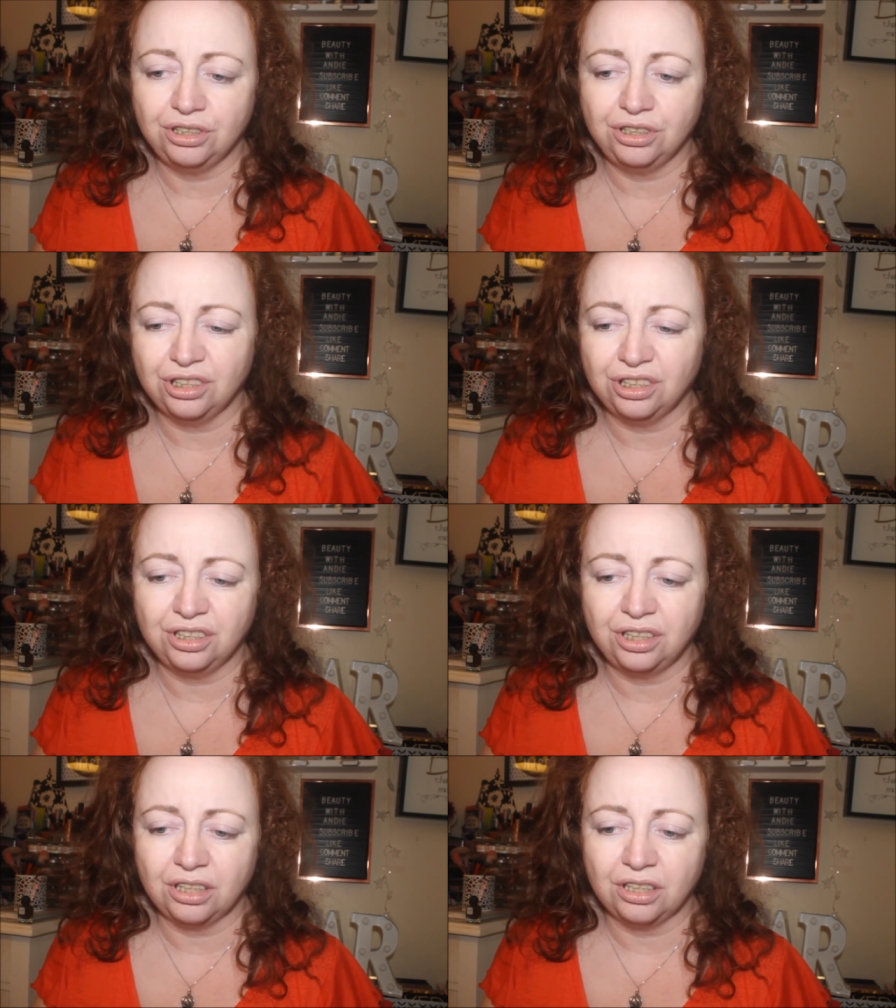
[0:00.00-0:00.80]

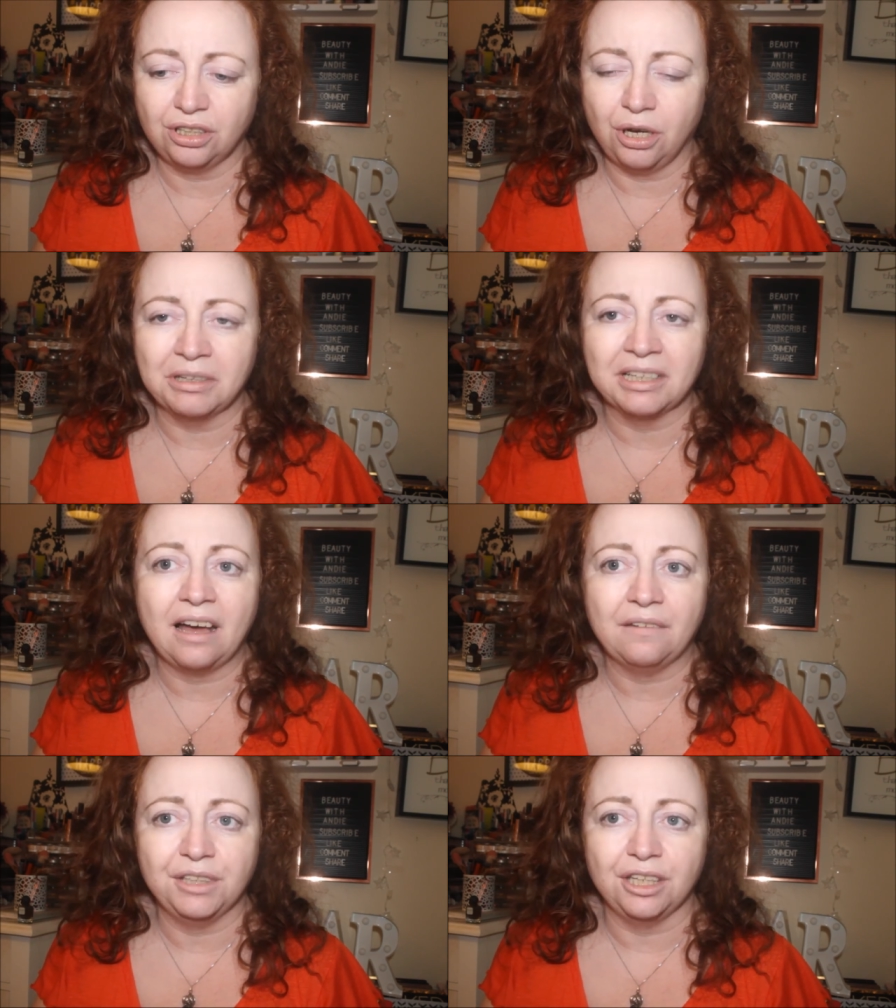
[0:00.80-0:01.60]
just go and
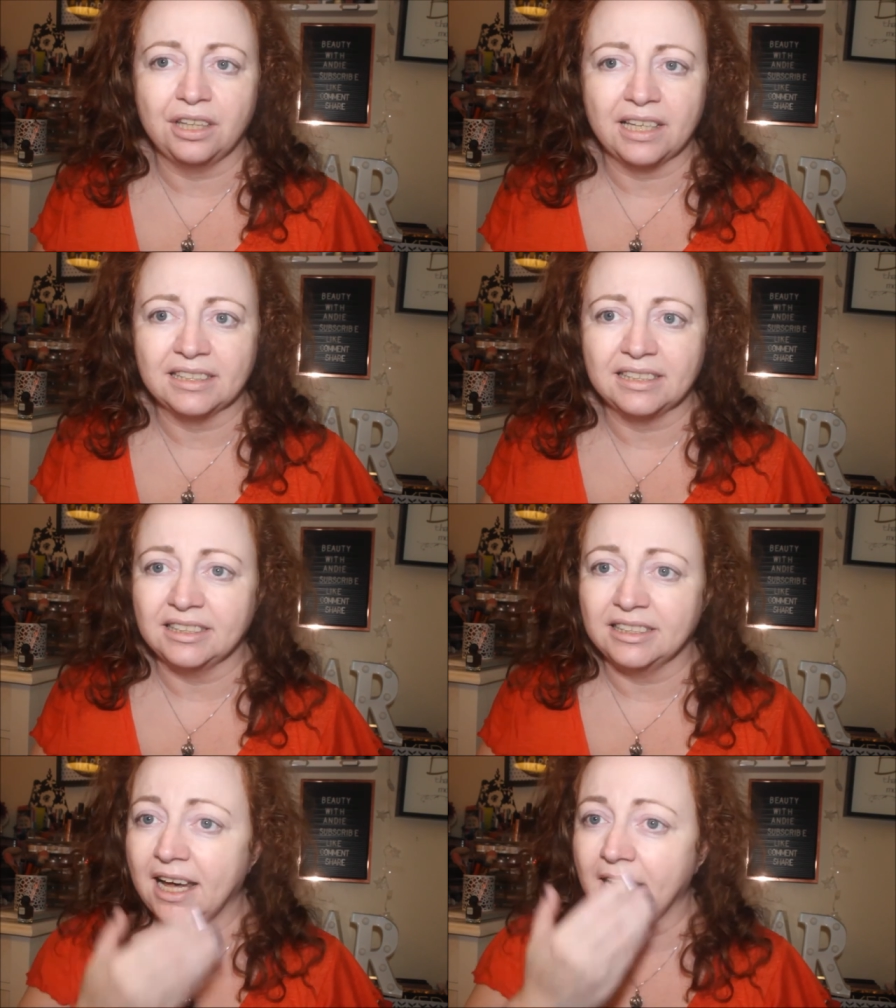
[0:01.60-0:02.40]
get a few things
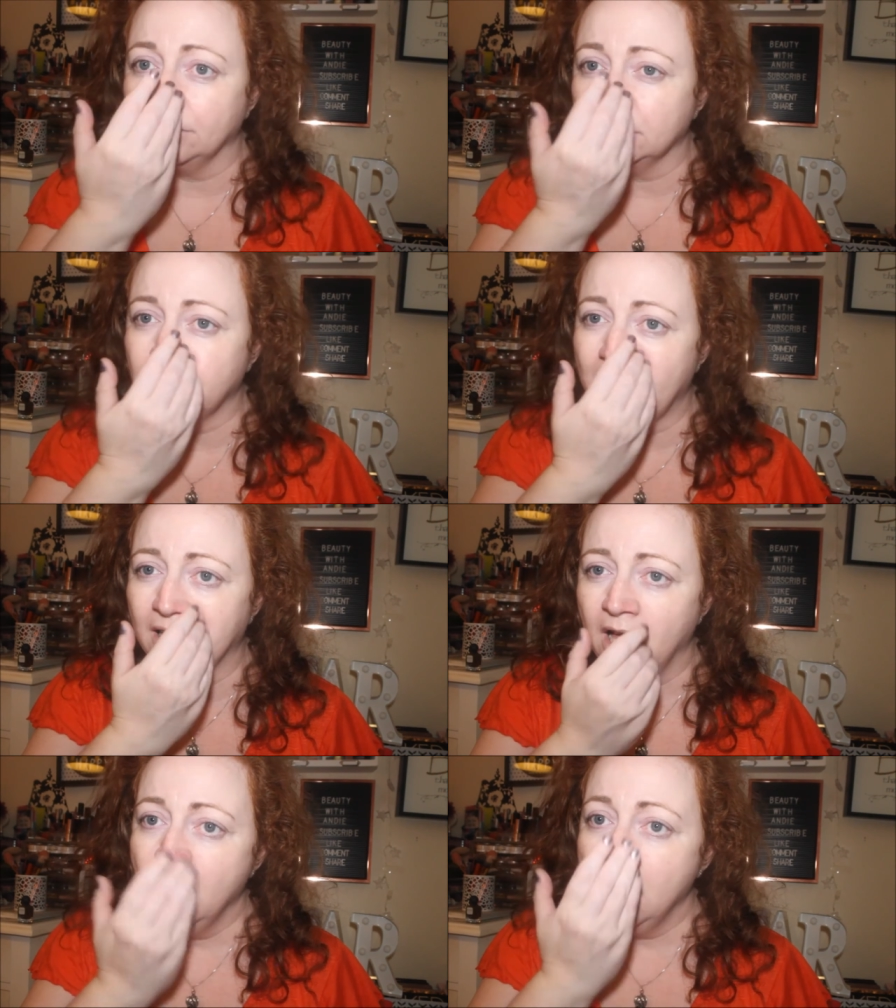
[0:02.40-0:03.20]
in town as
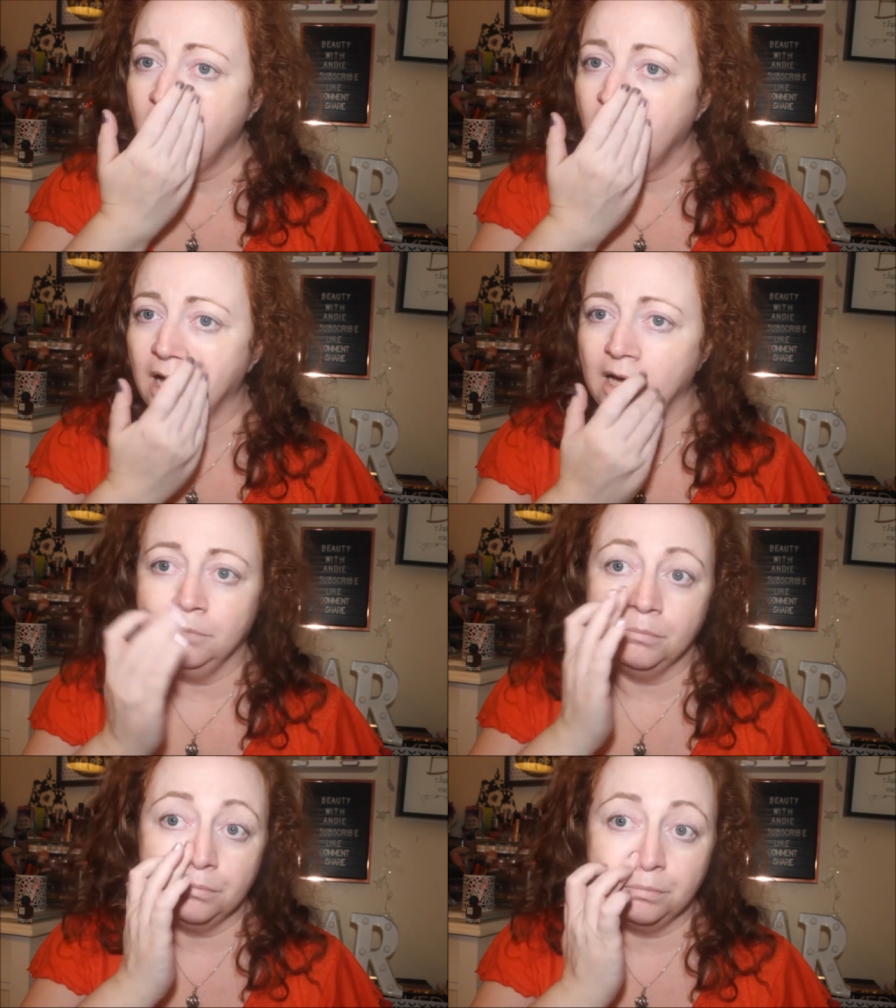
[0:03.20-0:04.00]
well
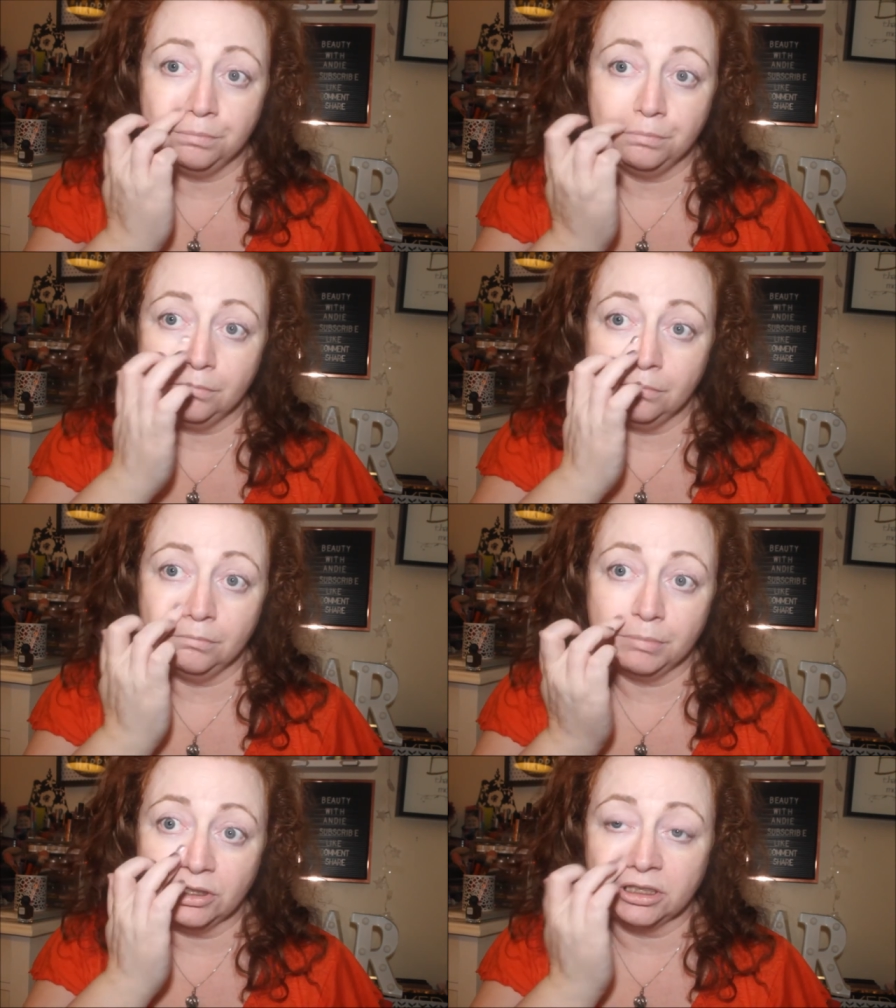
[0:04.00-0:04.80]
um,
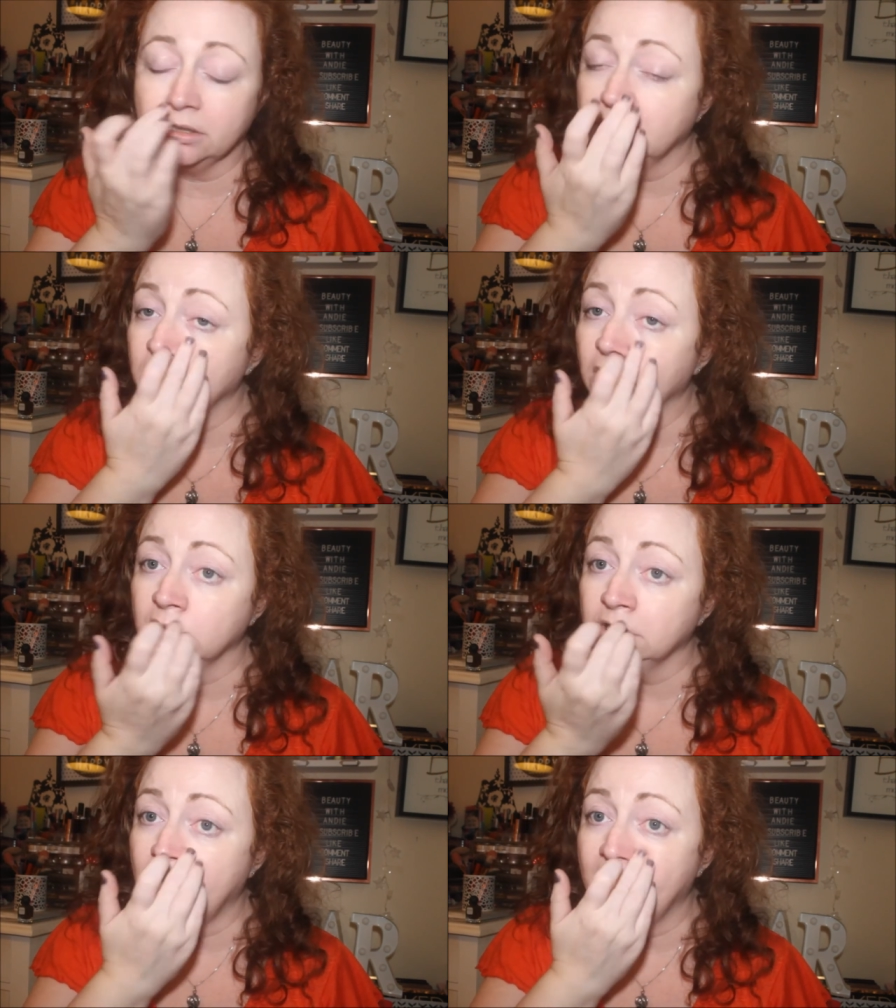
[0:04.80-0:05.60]
because on
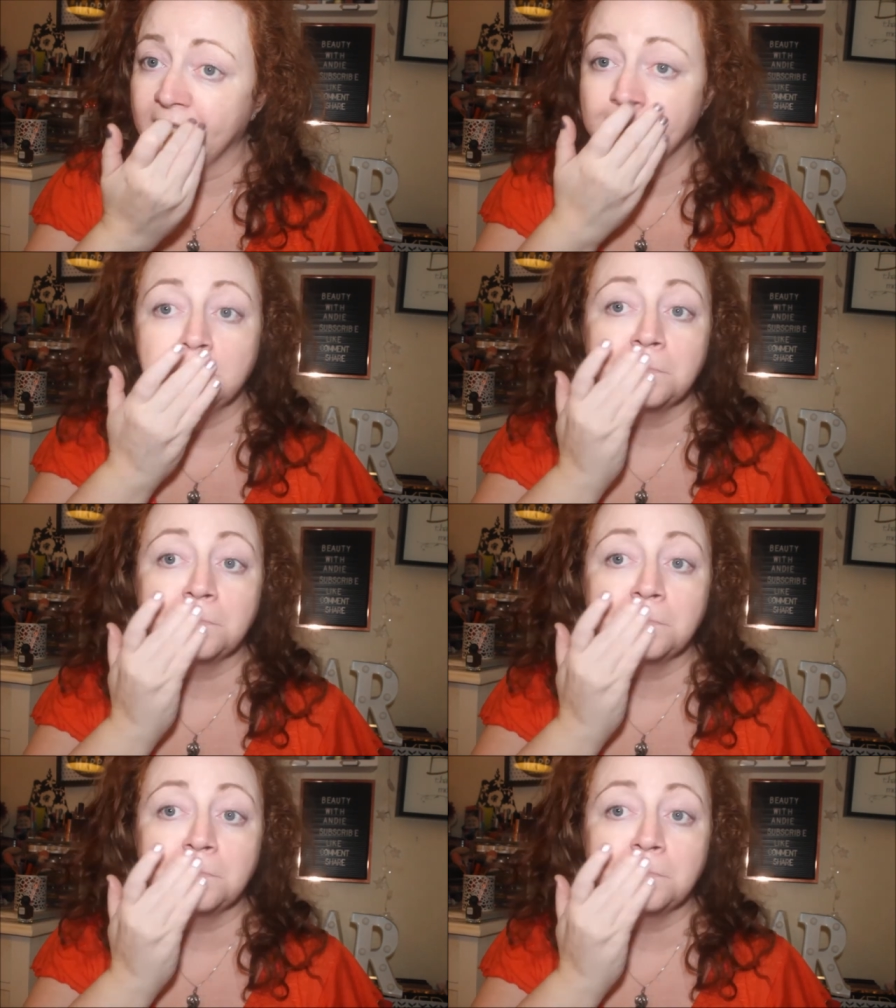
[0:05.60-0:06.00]
Sunday